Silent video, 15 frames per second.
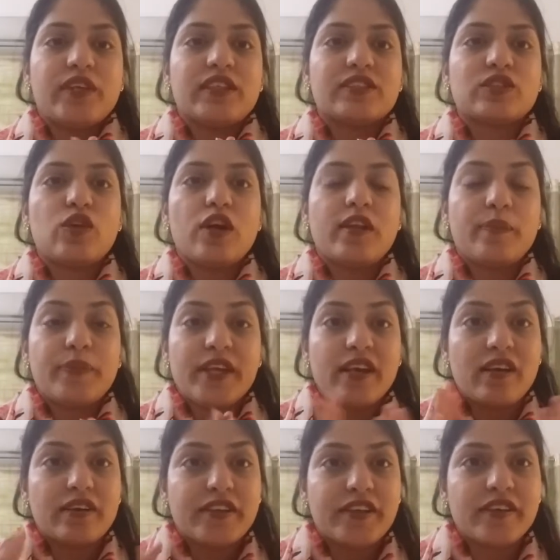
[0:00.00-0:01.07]
is gonna be
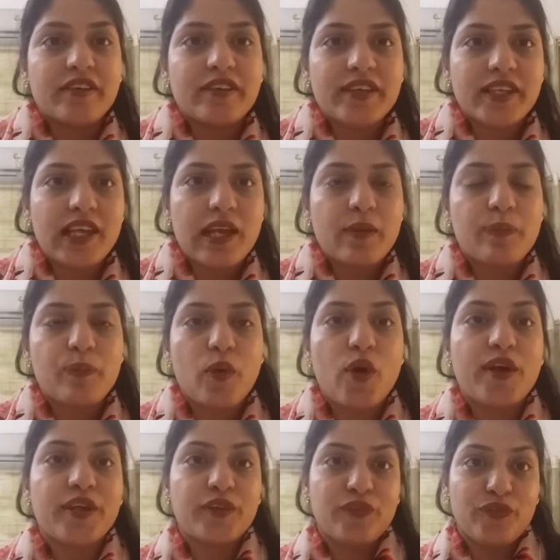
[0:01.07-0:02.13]
a turning
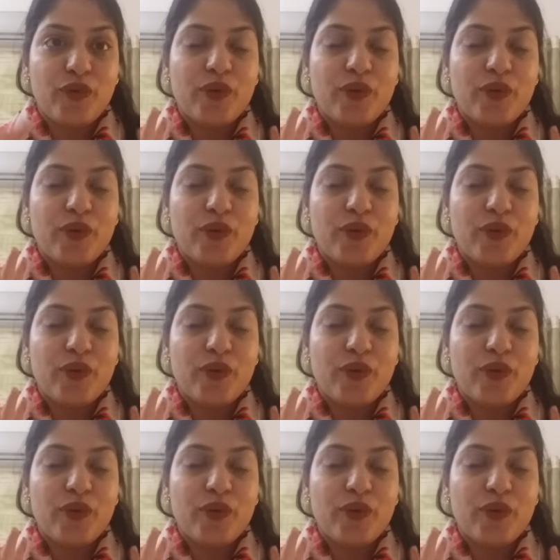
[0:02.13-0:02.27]
point